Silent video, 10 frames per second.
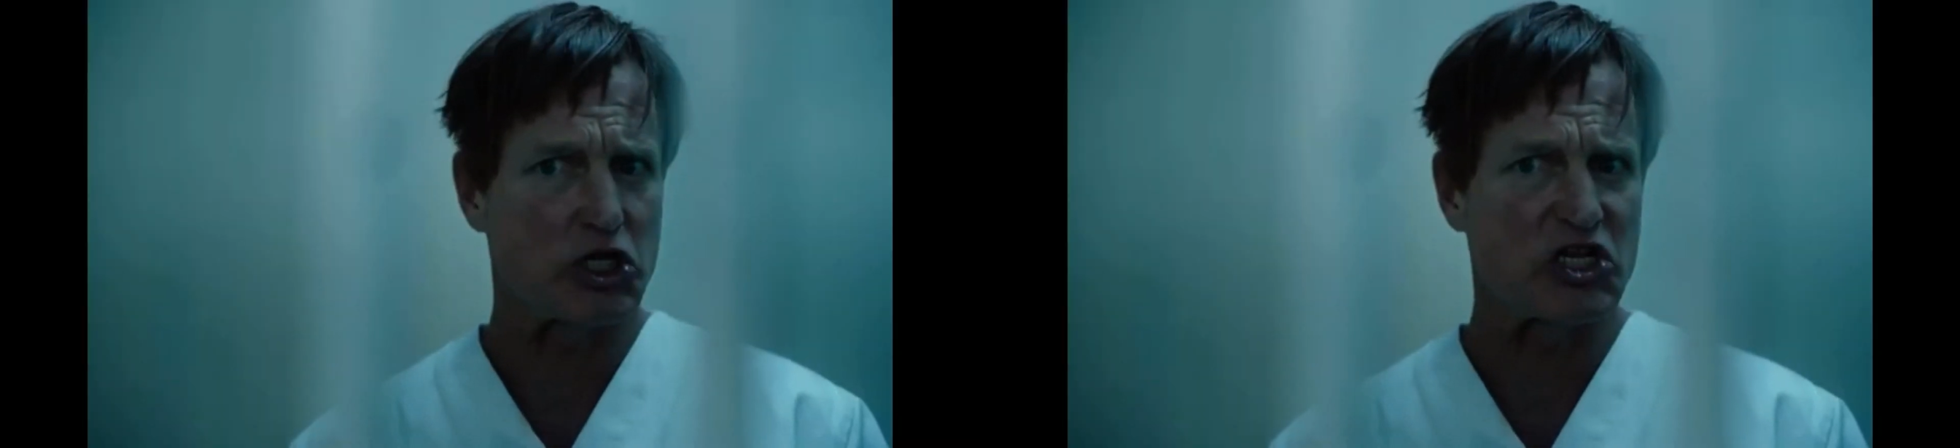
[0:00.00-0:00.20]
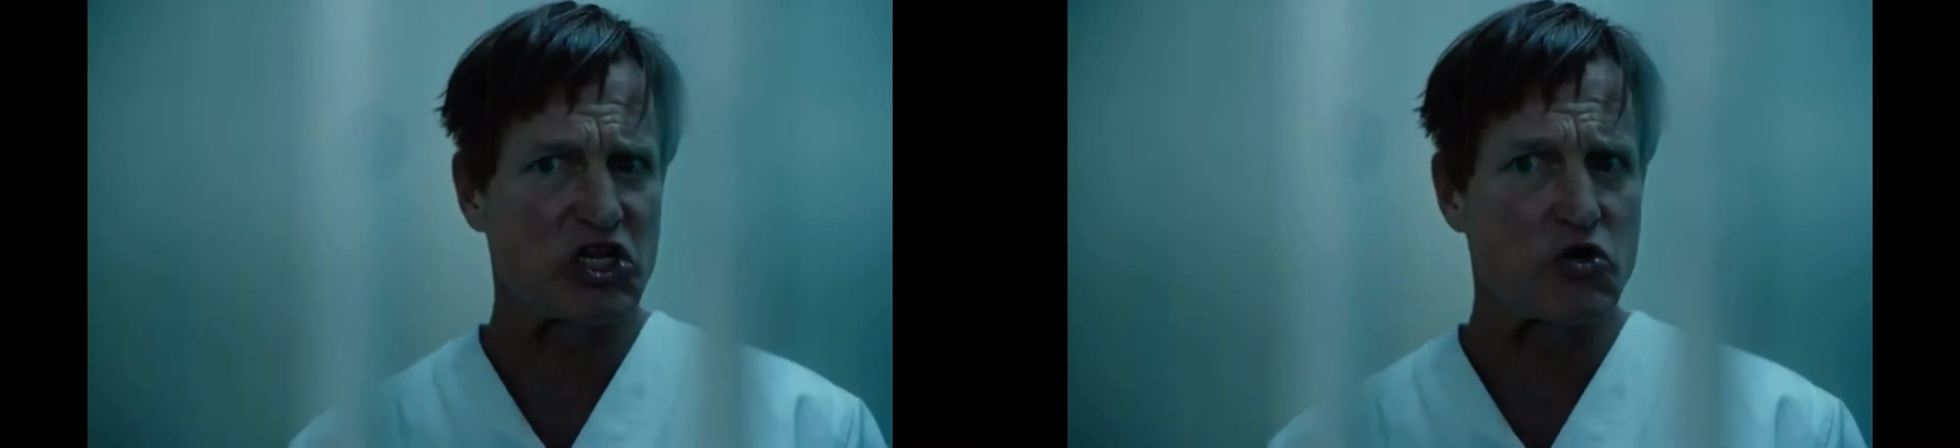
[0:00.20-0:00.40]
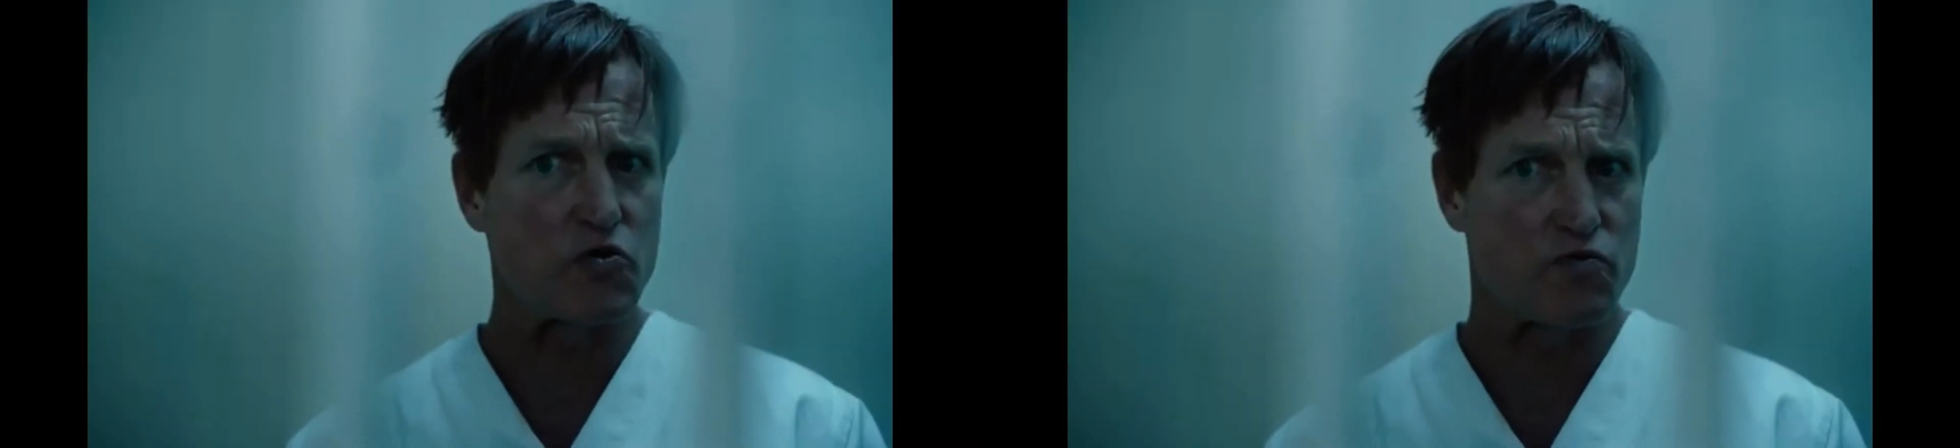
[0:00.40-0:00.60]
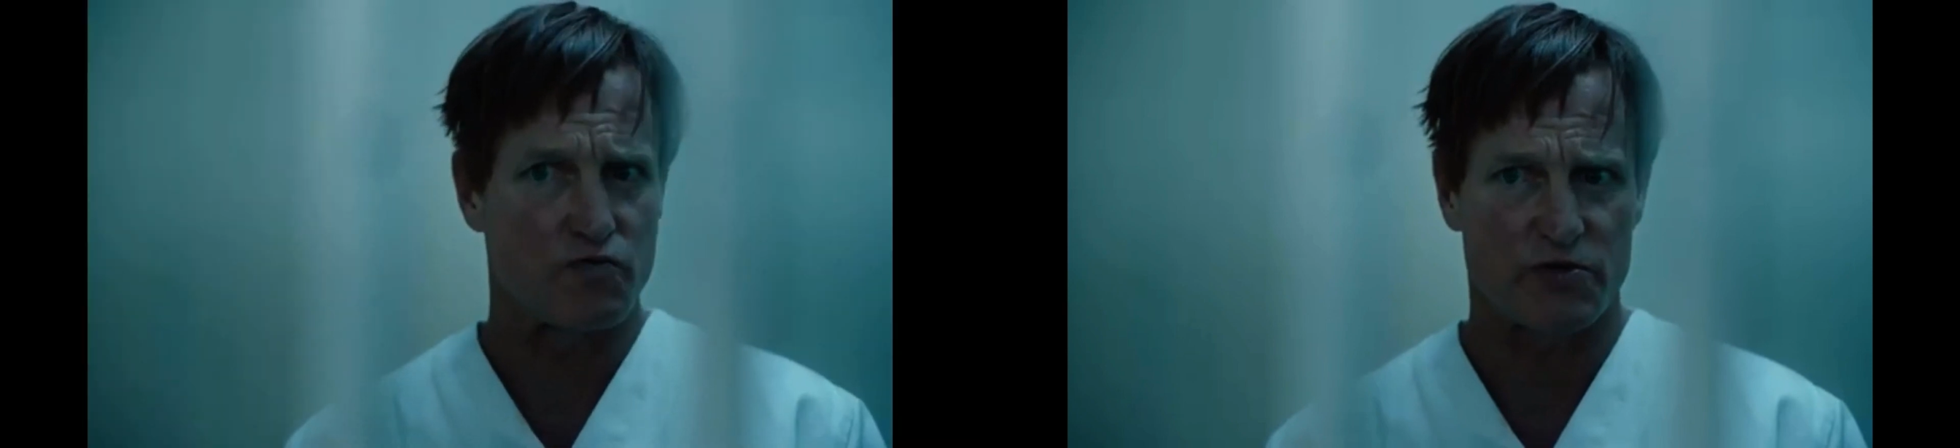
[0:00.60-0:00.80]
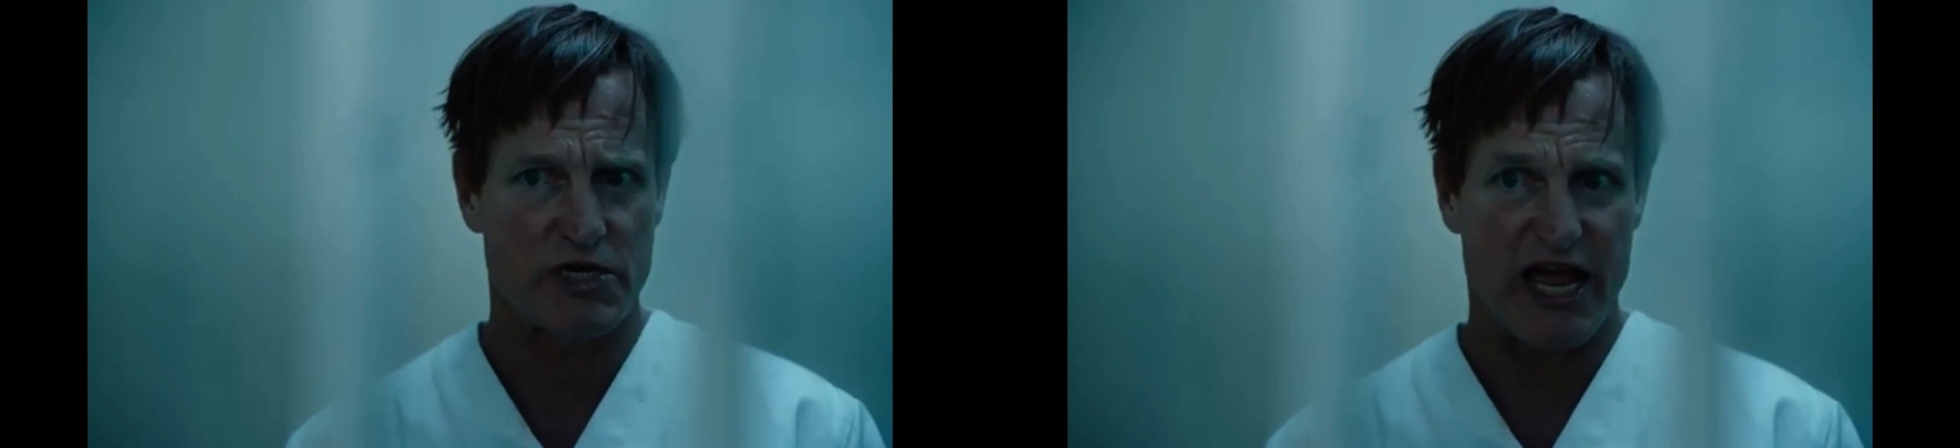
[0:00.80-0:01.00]

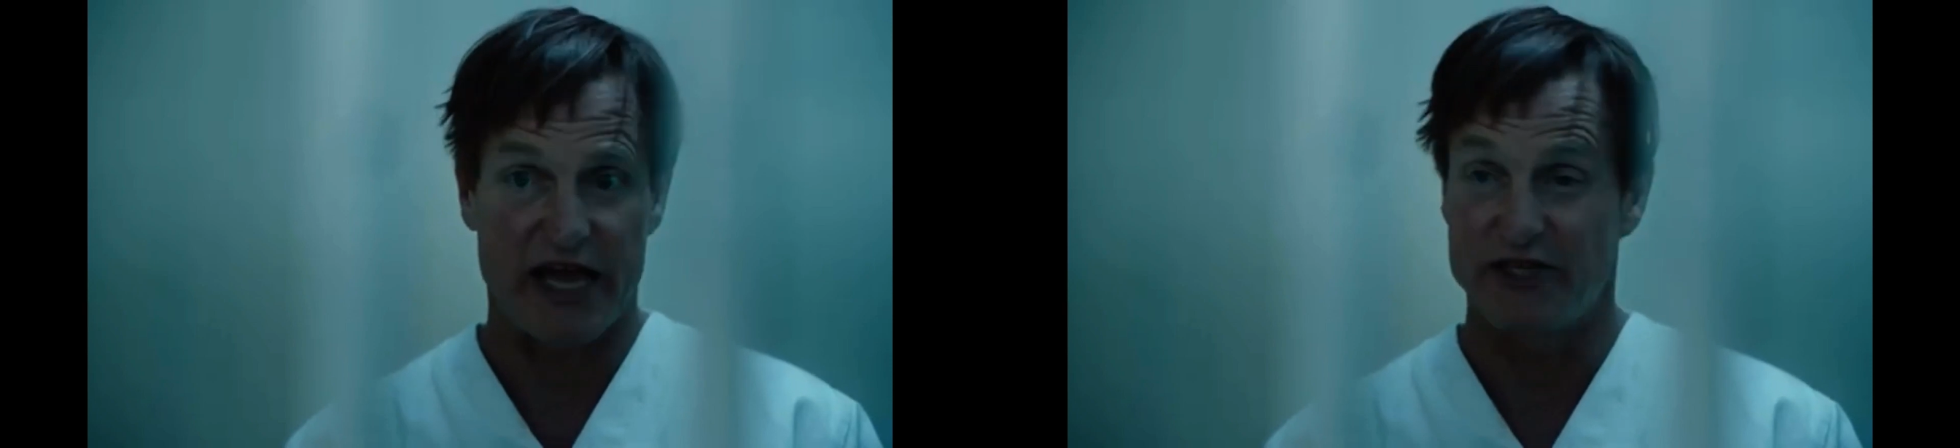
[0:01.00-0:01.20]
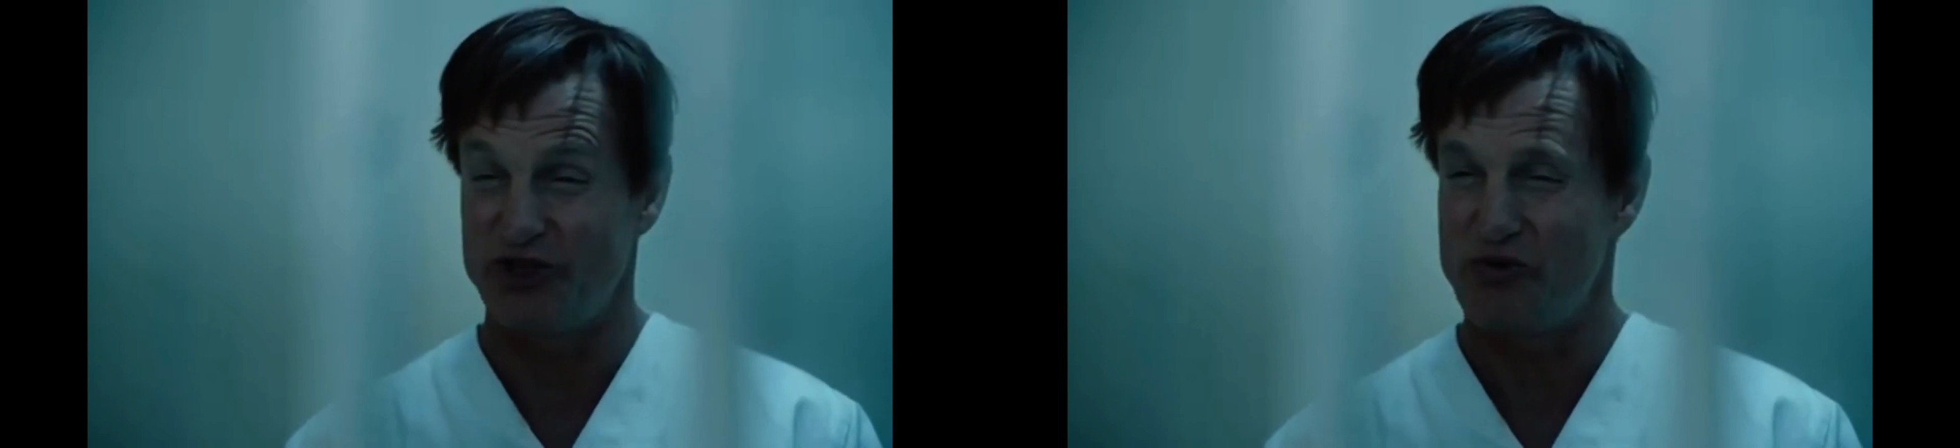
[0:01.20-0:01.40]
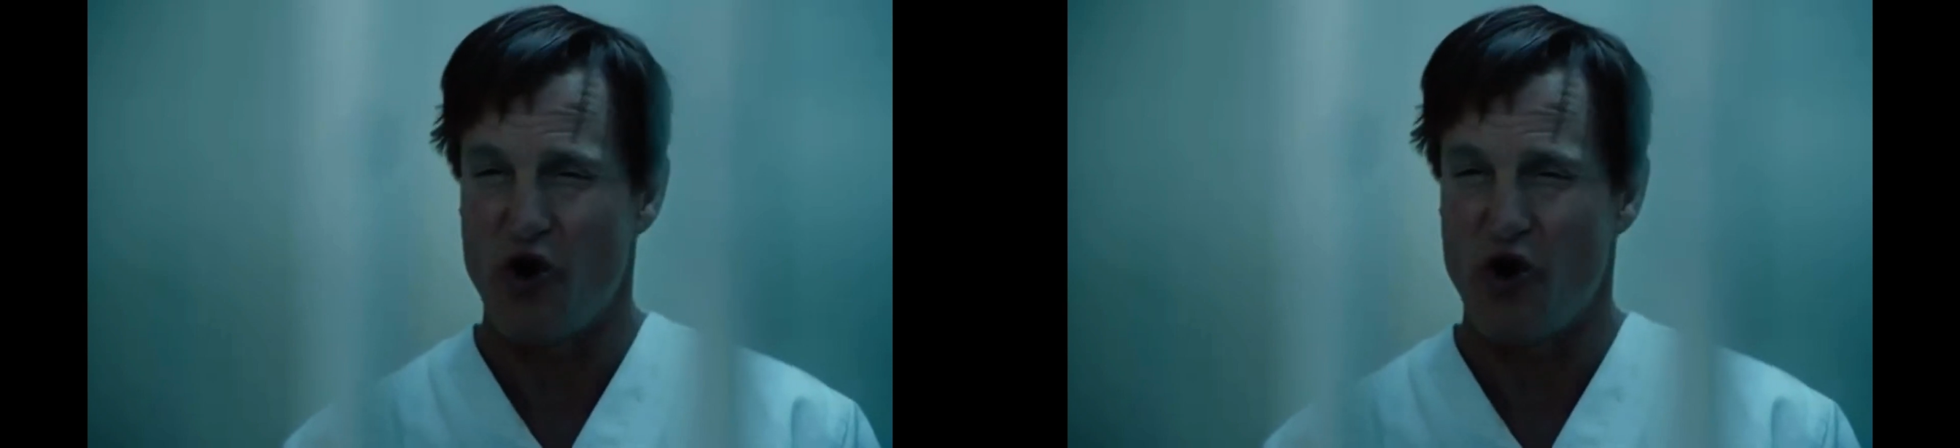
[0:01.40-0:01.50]
alone as you